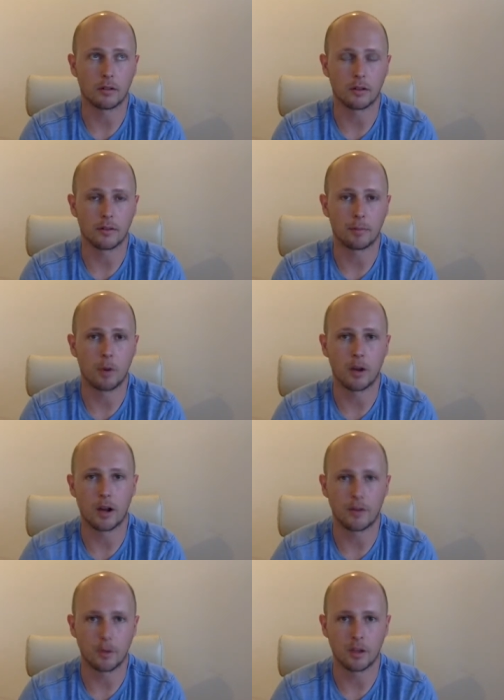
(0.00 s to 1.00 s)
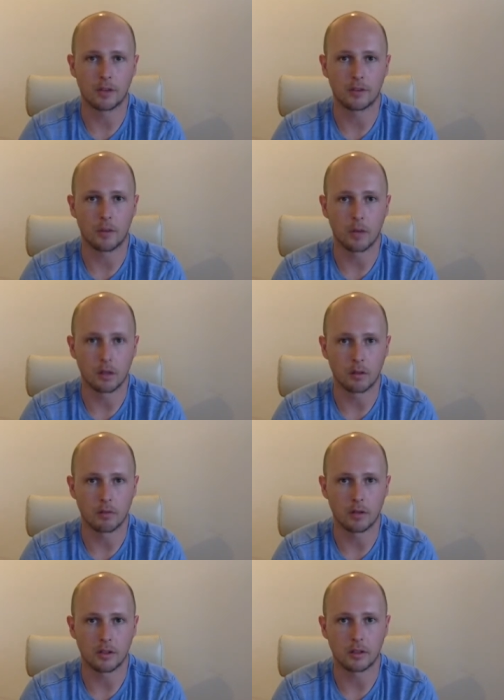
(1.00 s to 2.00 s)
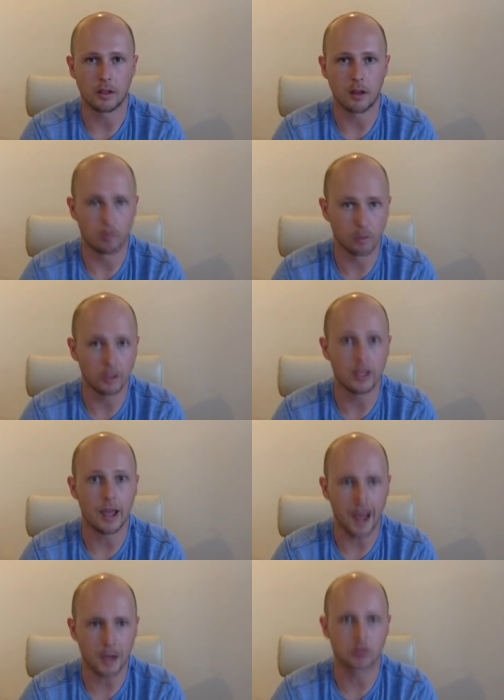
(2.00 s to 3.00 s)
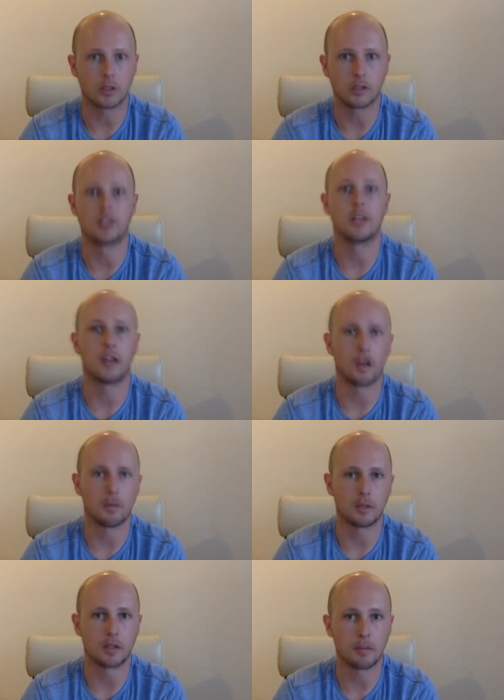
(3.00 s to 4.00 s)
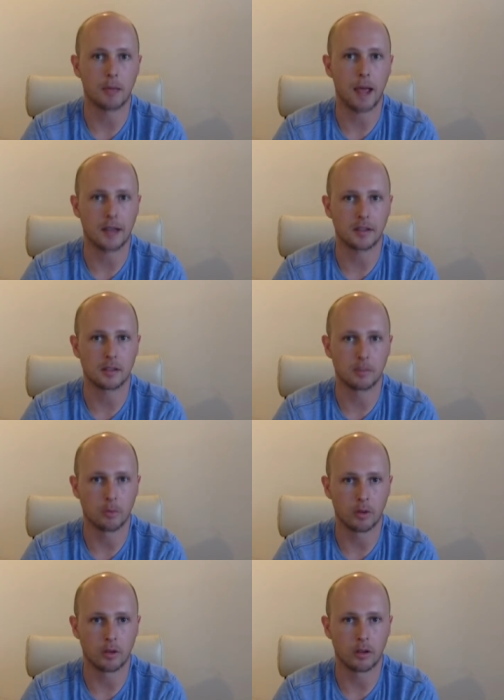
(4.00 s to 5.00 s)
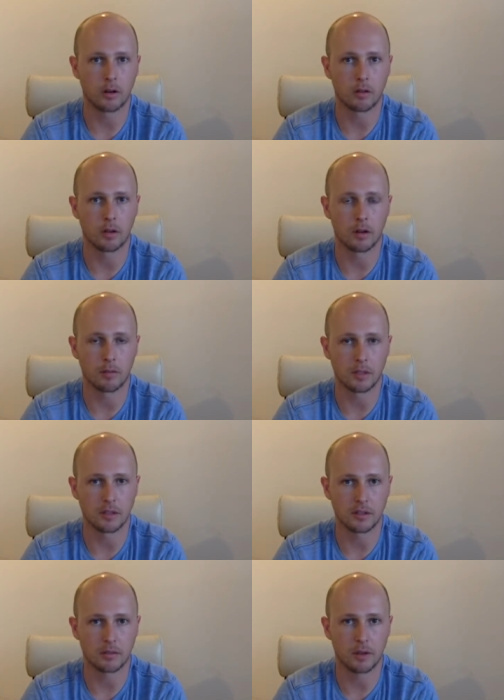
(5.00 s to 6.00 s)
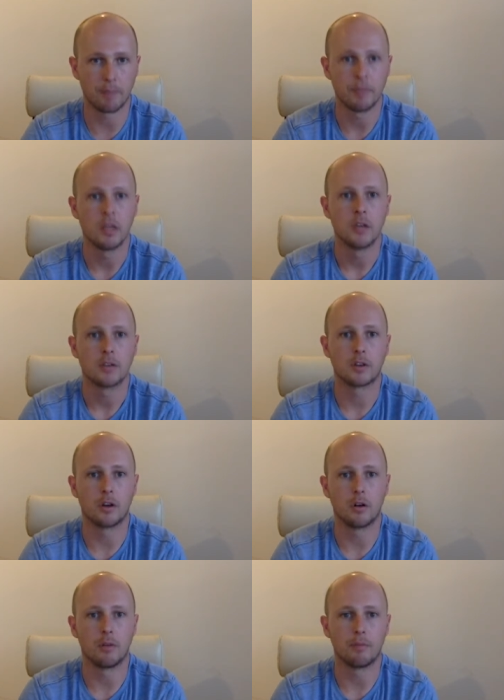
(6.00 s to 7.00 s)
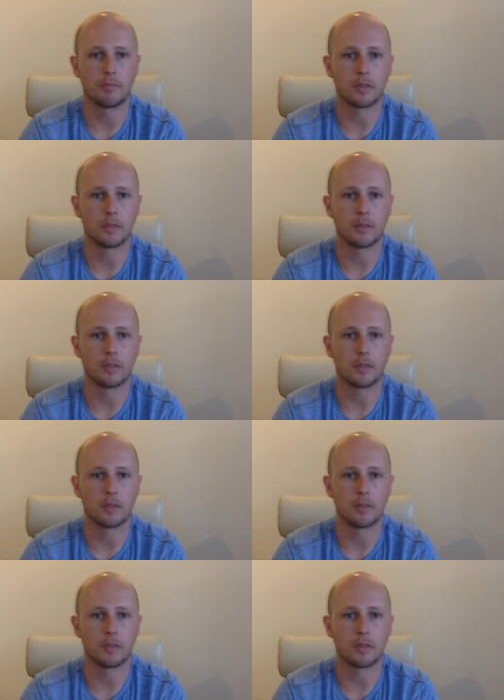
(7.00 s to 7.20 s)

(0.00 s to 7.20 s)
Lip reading: to point out a few things that we learned recently that really actually did help us get past this point in our business, right? So